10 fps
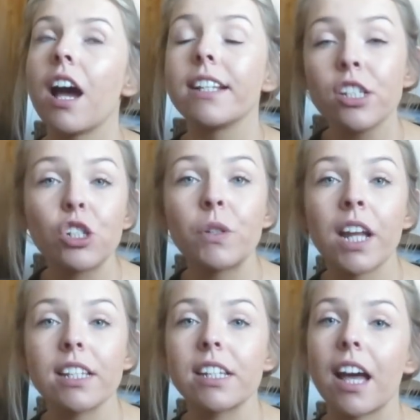I did do a
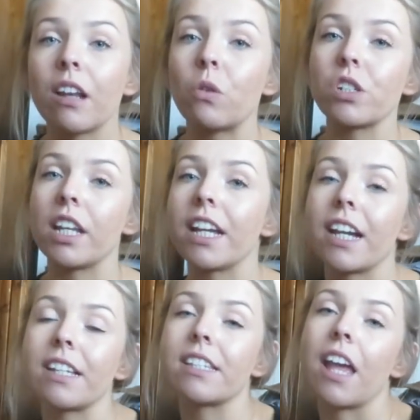Nasty Gal order
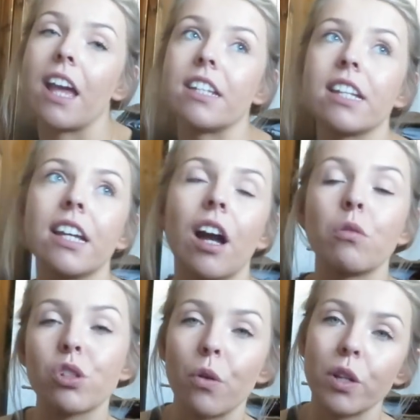like I said I
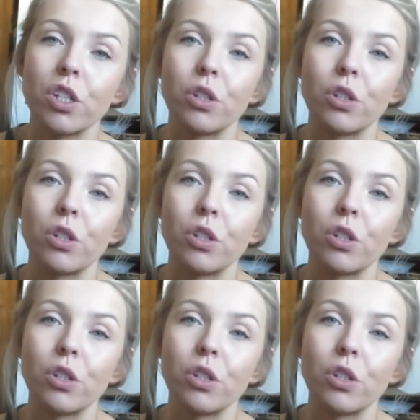was going